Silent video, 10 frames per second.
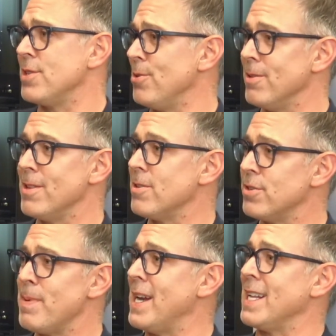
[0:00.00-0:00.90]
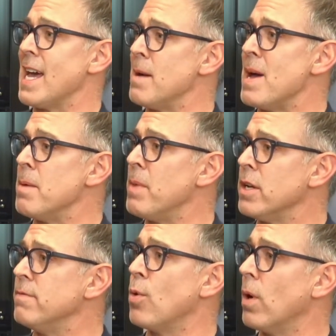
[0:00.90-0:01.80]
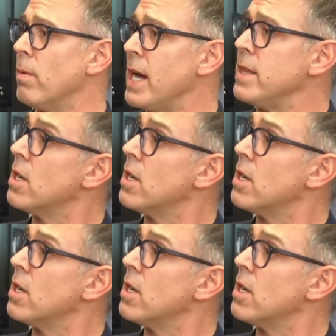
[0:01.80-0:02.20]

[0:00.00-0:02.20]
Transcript: to that they're spending that amount of money for, right?